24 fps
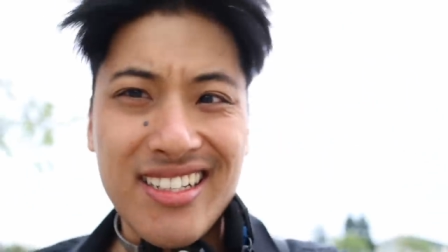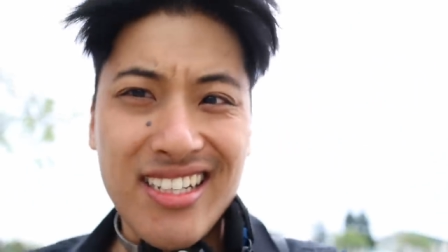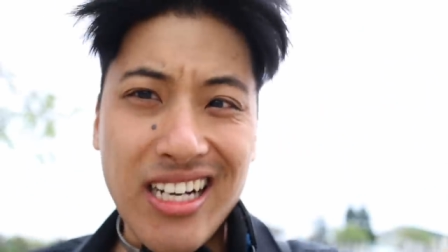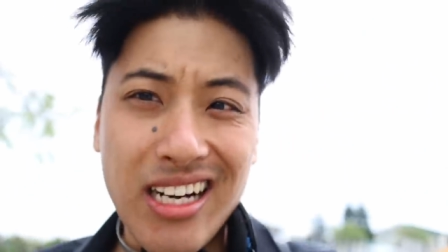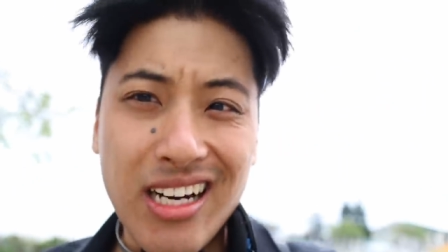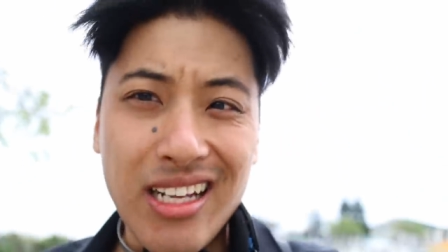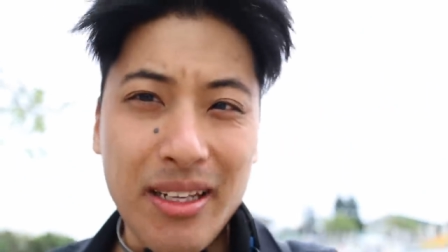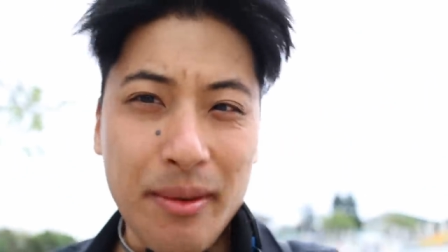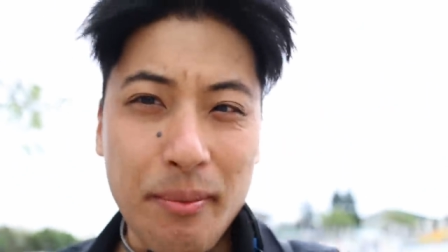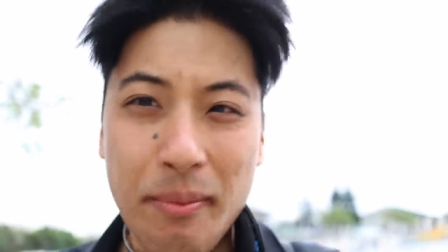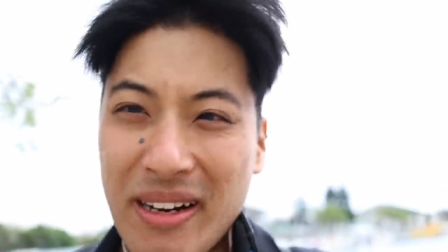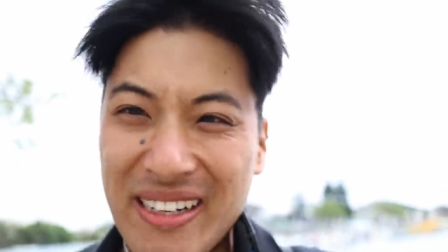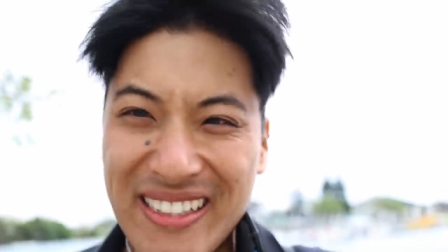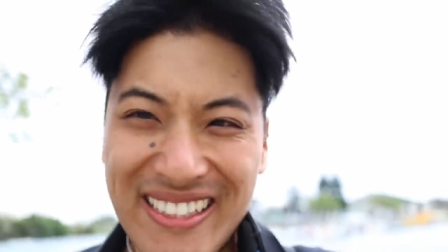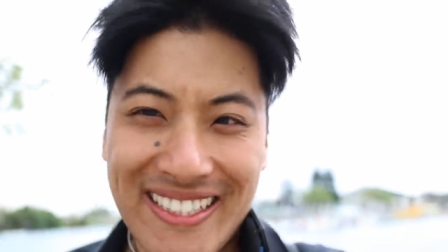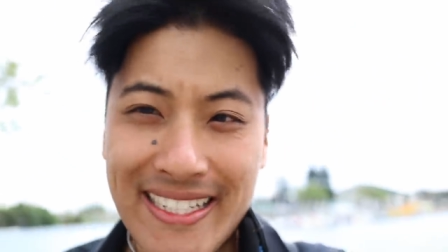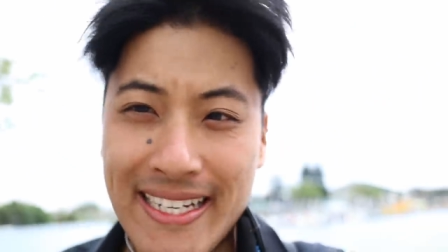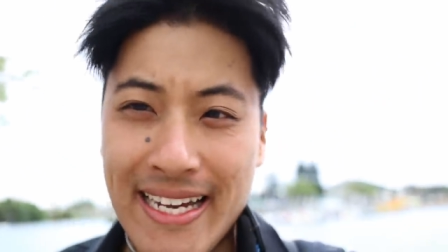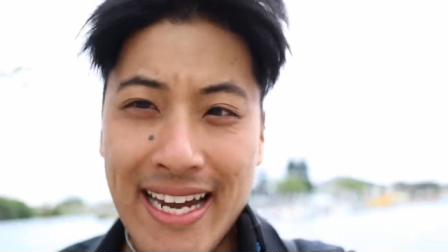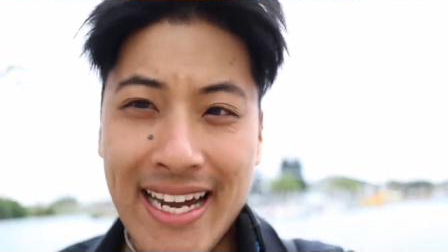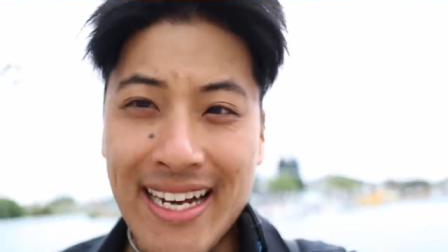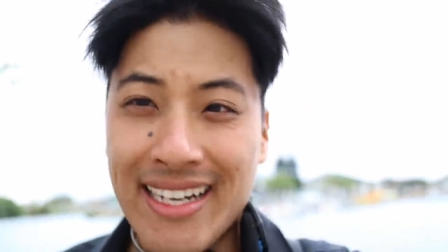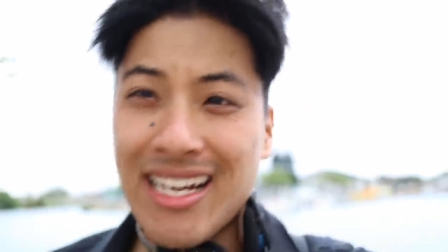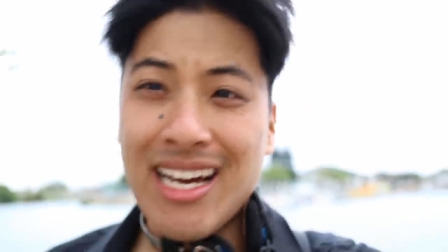Calling my
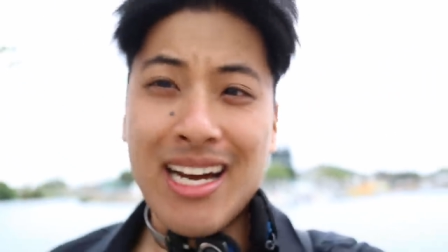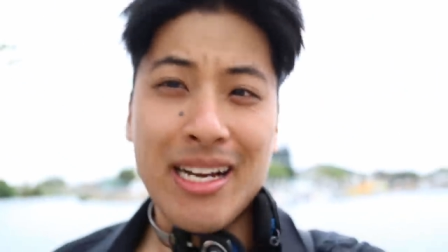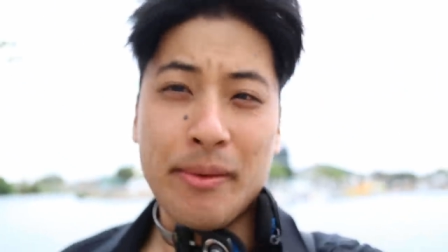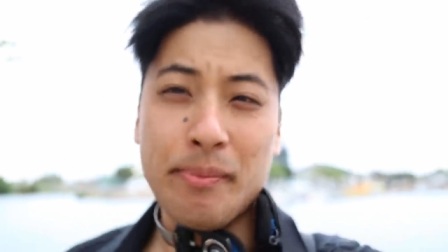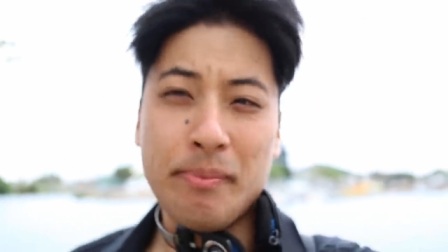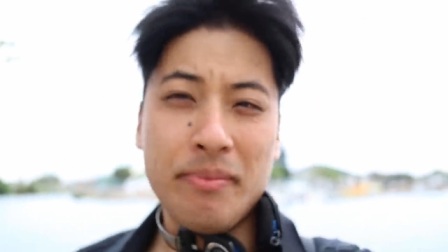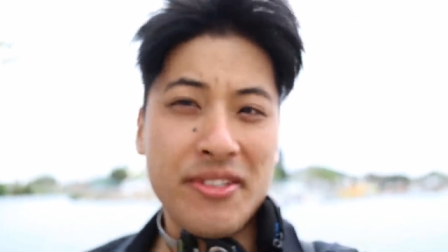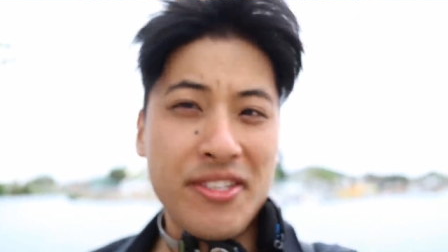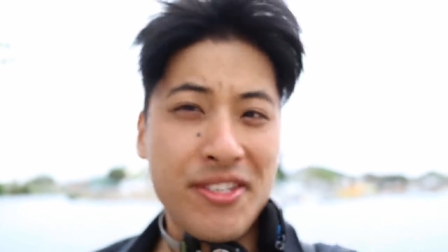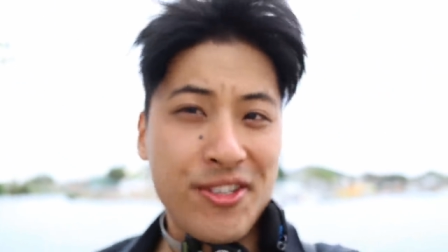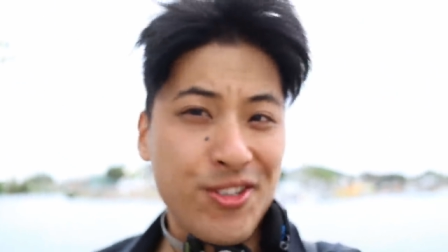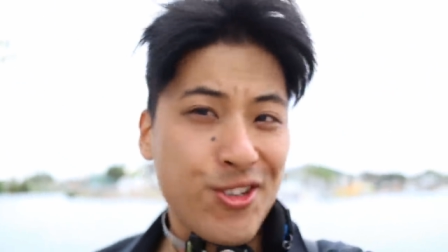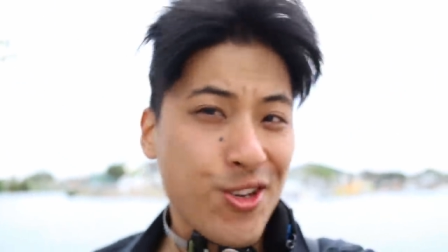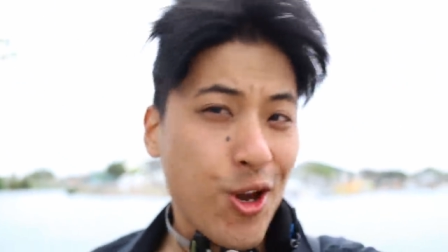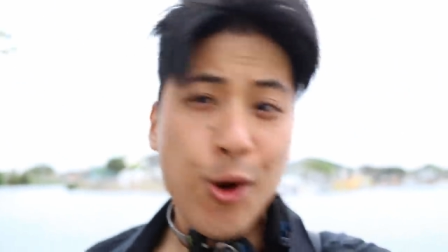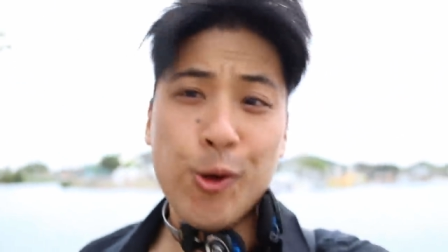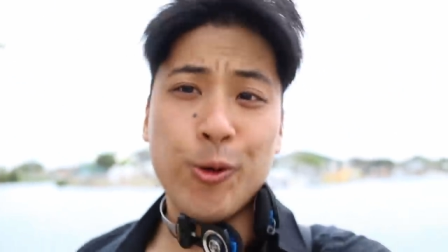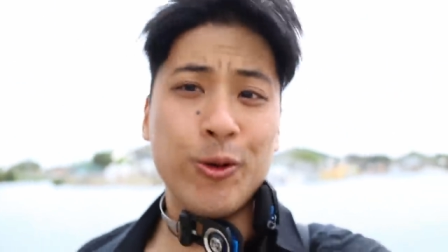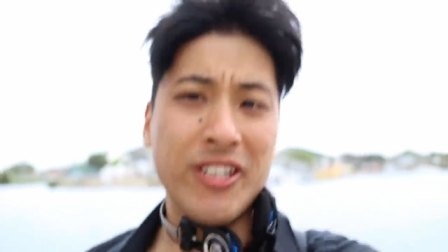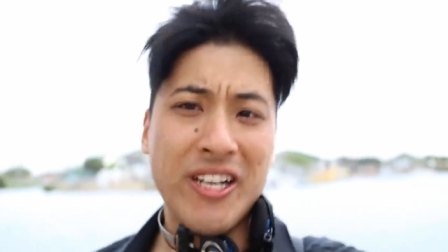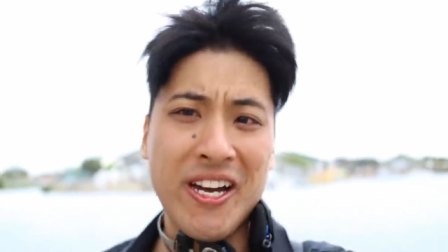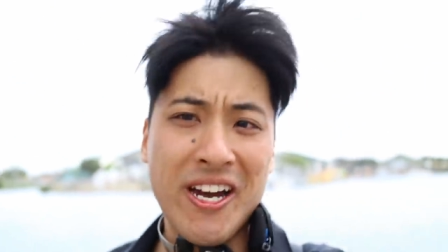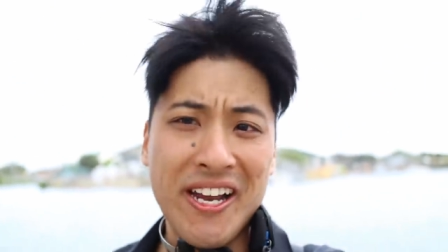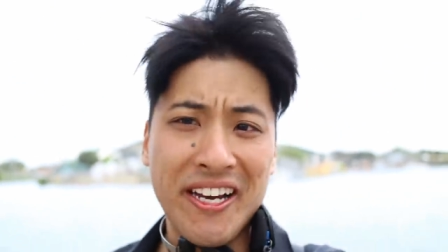dad, I'm
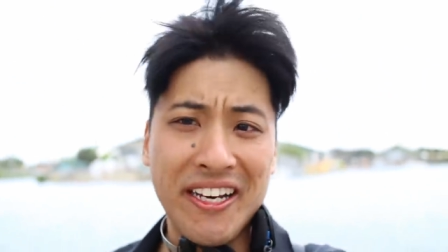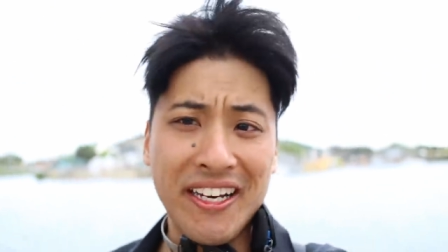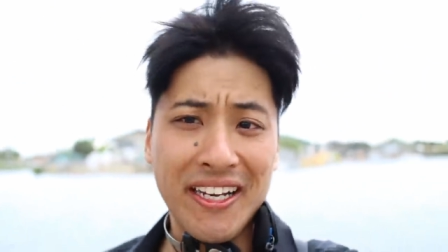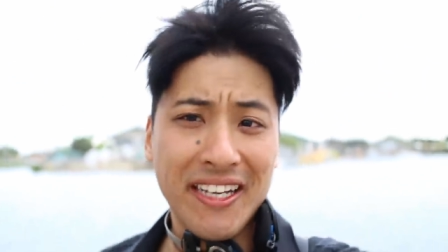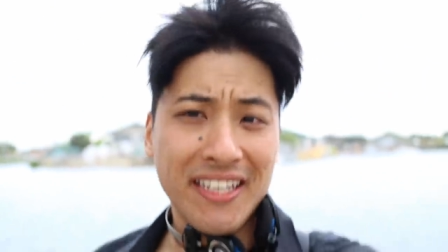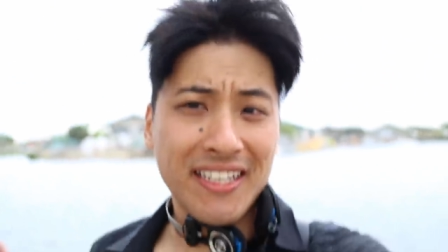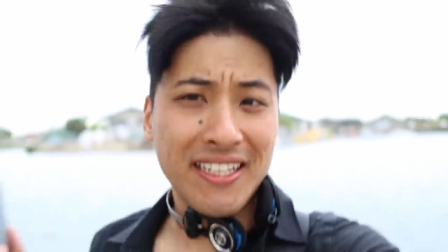so done.